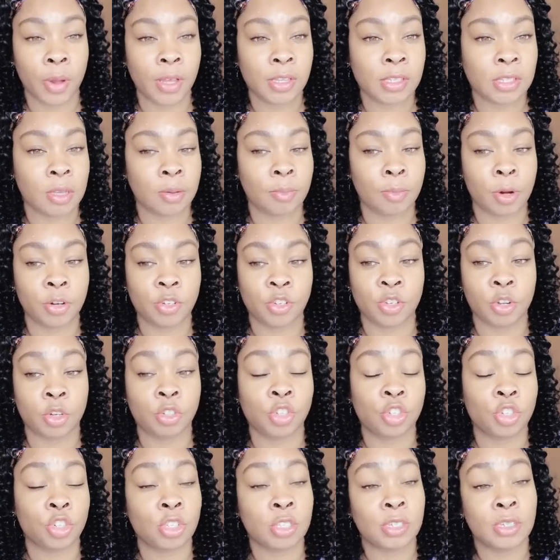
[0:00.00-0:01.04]
Some nurses are
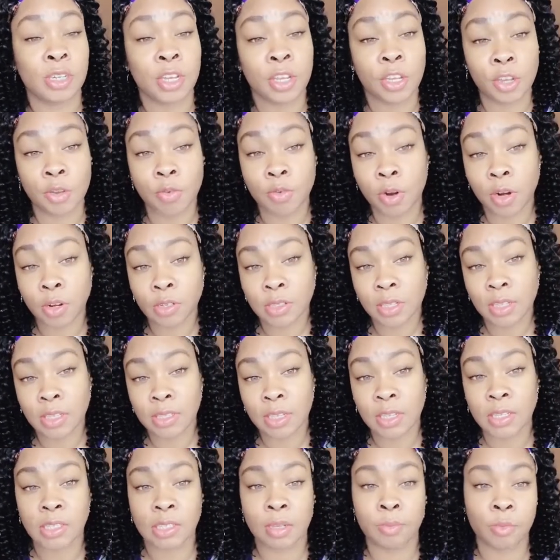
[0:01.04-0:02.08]
just N I C U nurses,
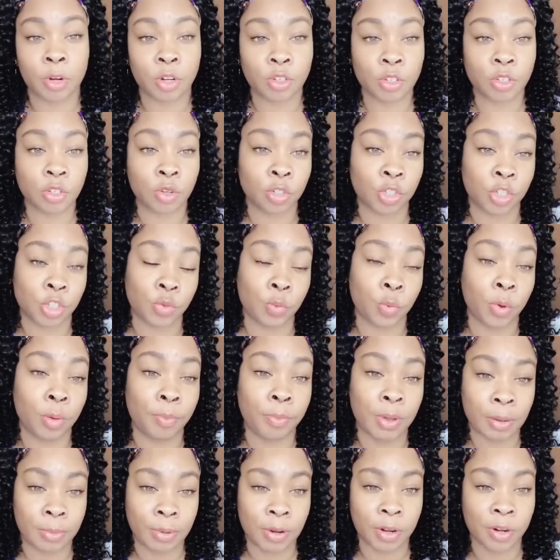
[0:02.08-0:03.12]
and some nurses are just well
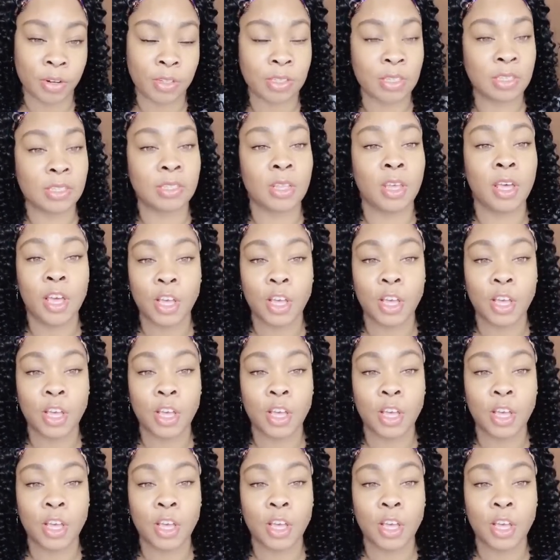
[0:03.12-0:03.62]
baby nurses.